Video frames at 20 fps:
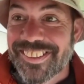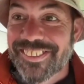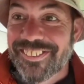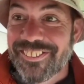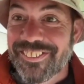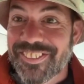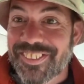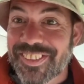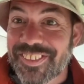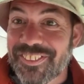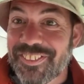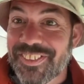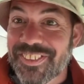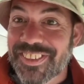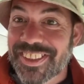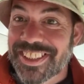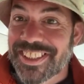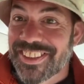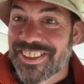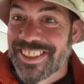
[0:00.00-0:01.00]
we've got a few
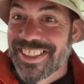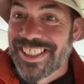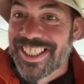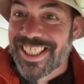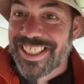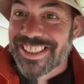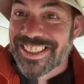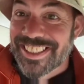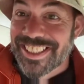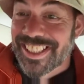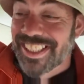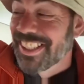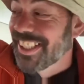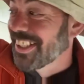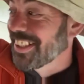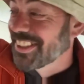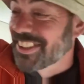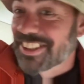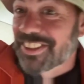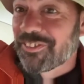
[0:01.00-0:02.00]
exciting days today,
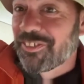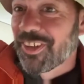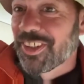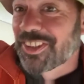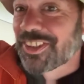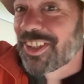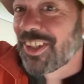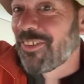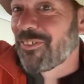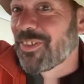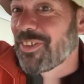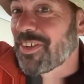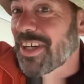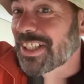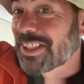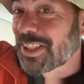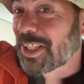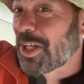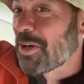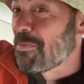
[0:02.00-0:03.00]
and this is the first time we've
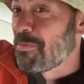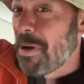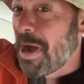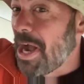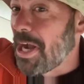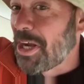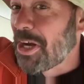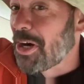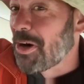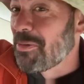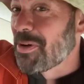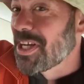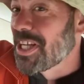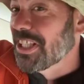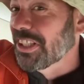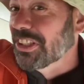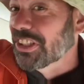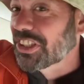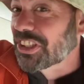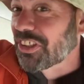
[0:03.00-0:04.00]
had to like pack up
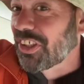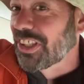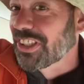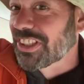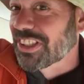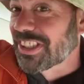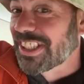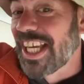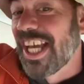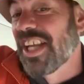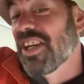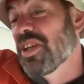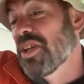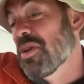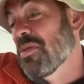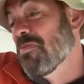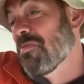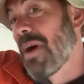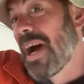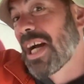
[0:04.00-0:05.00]
inside the tent
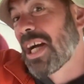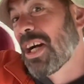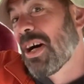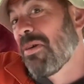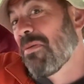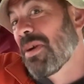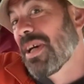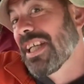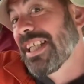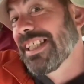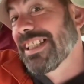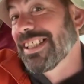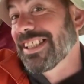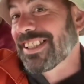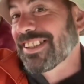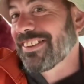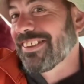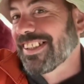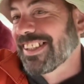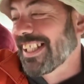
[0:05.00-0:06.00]
and pack up
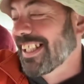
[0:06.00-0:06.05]
inside